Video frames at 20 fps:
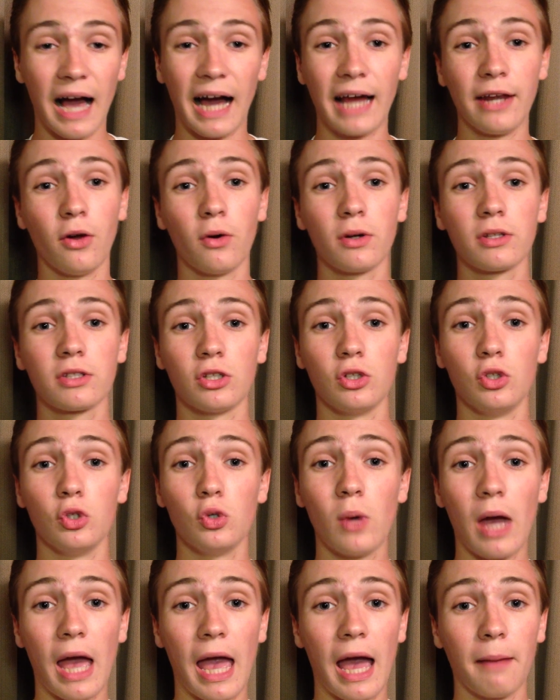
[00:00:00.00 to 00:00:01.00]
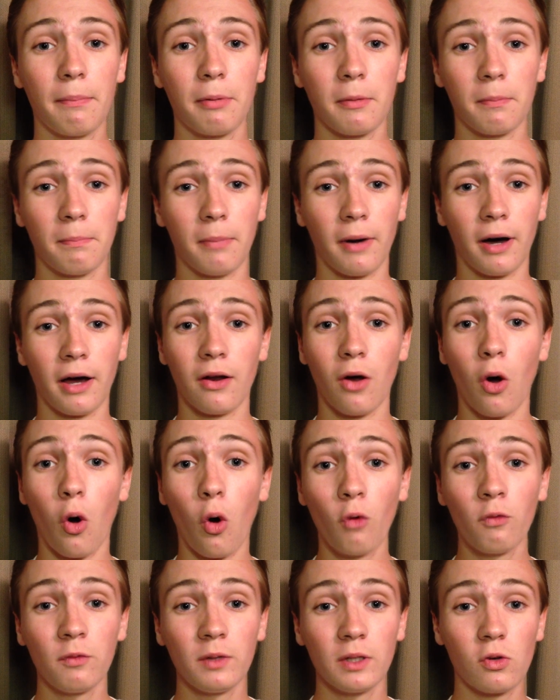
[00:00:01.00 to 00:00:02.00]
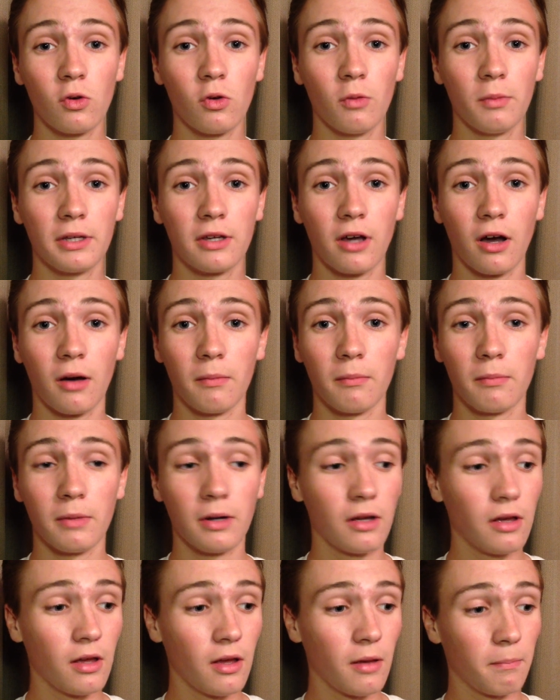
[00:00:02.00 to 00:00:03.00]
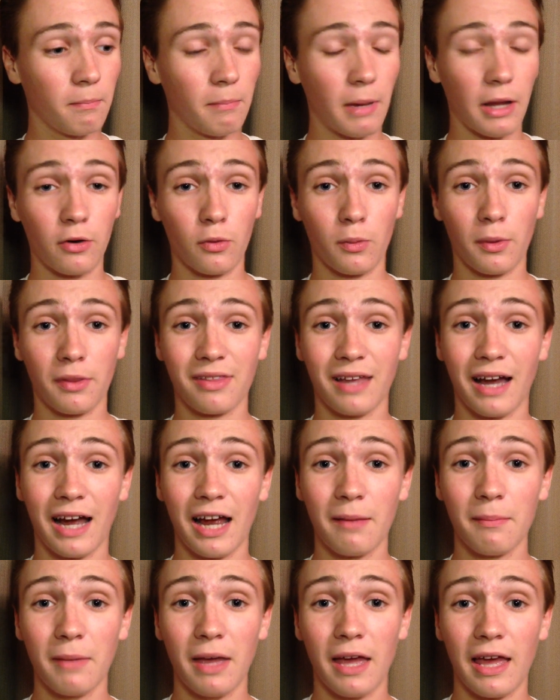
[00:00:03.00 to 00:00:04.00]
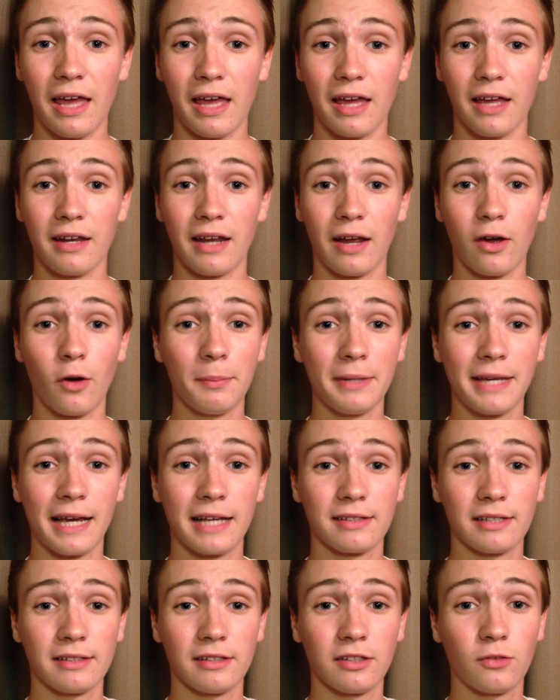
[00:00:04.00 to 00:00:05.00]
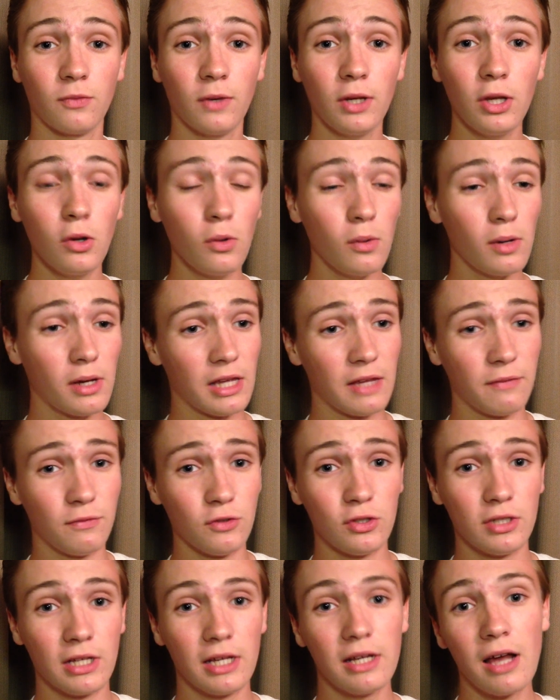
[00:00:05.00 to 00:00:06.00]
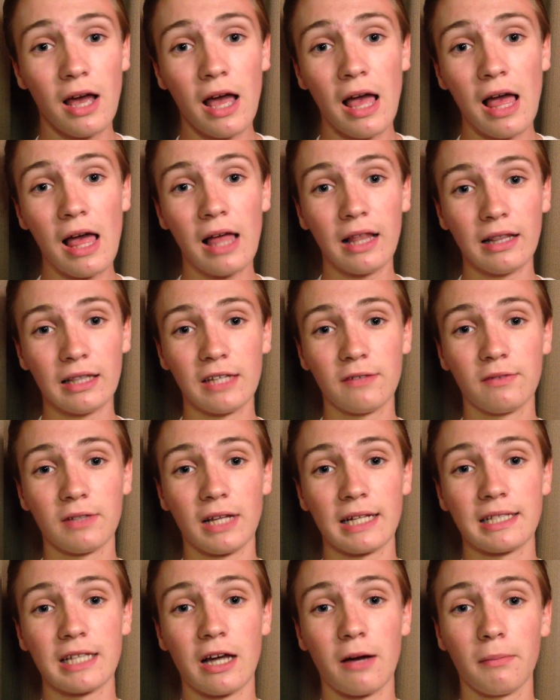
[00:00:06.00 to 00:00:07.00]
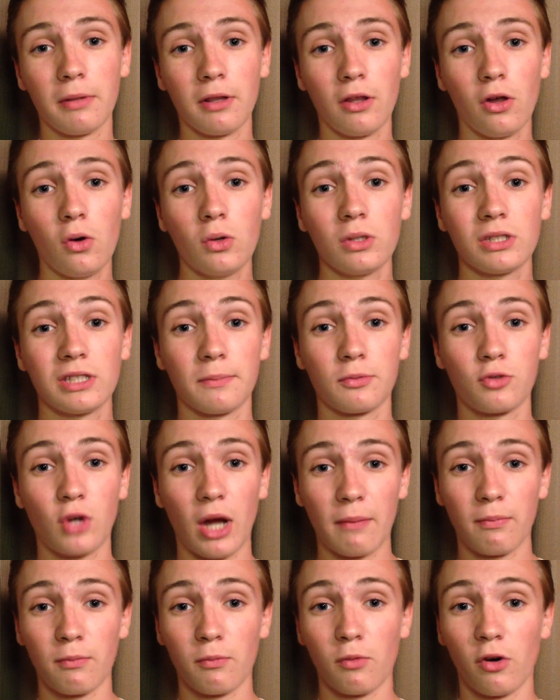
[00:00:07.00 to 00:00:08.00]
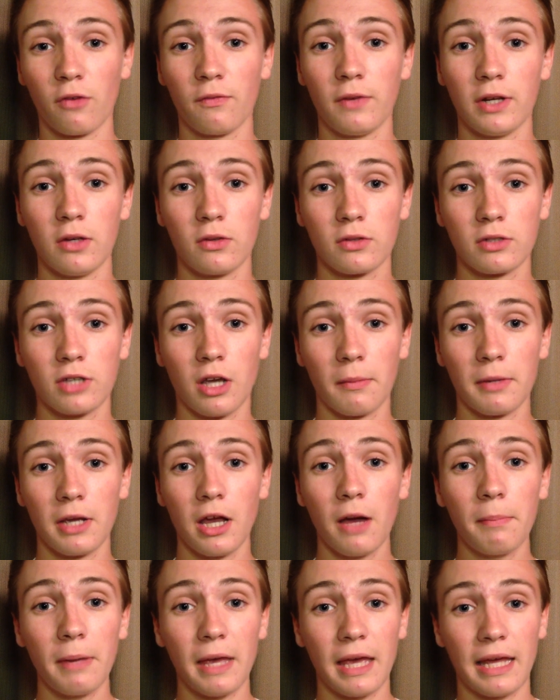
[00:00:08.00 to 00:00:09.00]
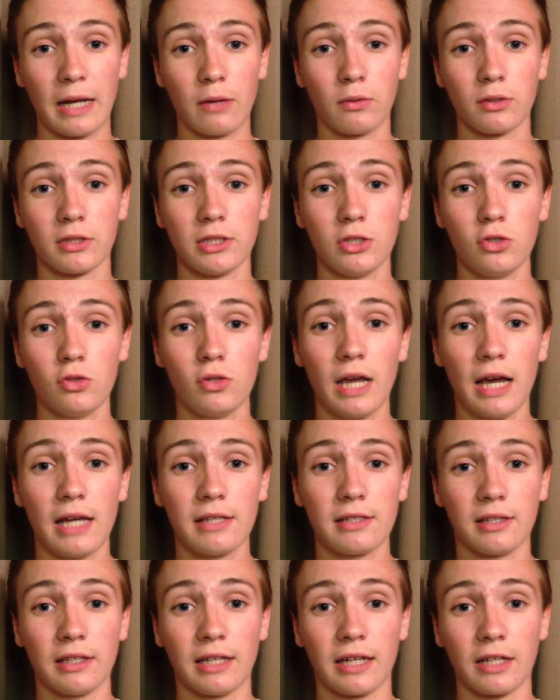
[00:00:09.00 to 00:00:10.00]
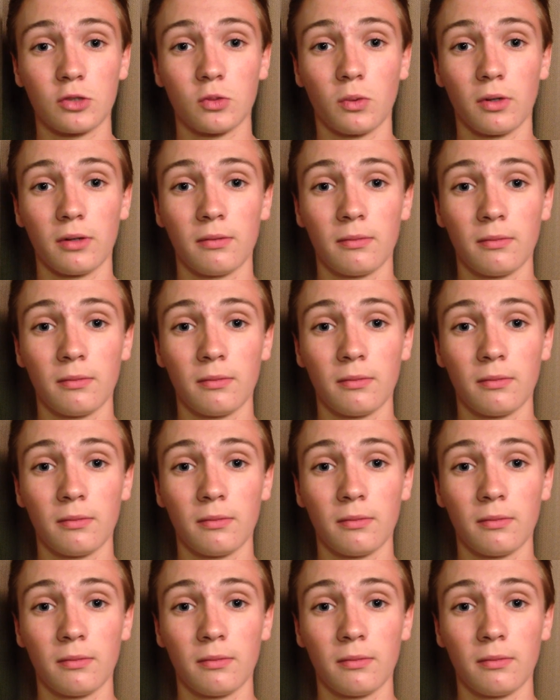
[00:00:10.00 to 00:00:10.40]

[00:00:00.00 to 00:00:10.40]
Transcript: I know it's a new app, but hopefully it will become better with time. And I hope you guys liked this video. If you did, leave a like down below, subscribe for more videos coming up, and I will see you guys in the next one.